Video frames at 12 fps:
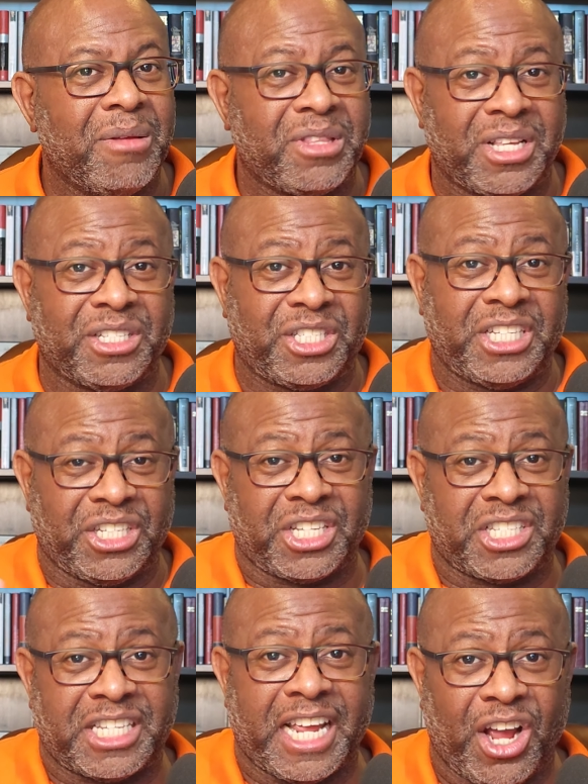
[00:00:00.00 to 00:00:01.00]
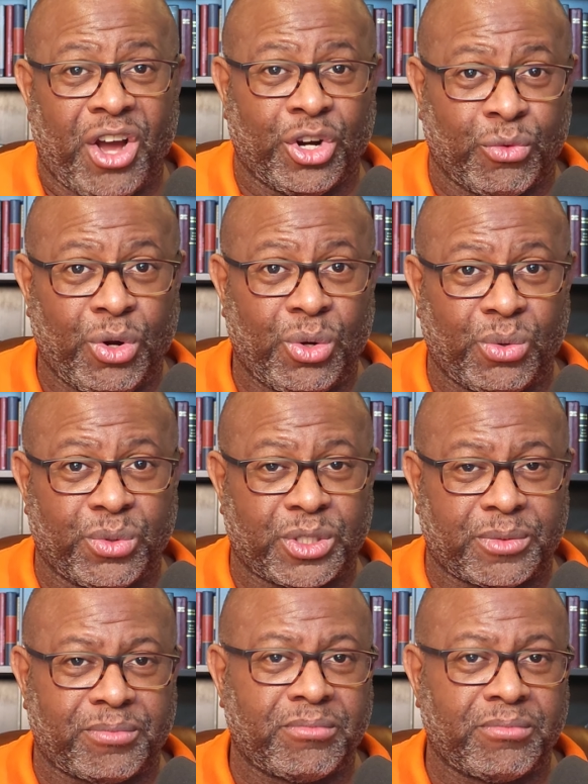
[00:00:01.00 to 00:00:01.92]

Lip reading: just to stay on the rolls.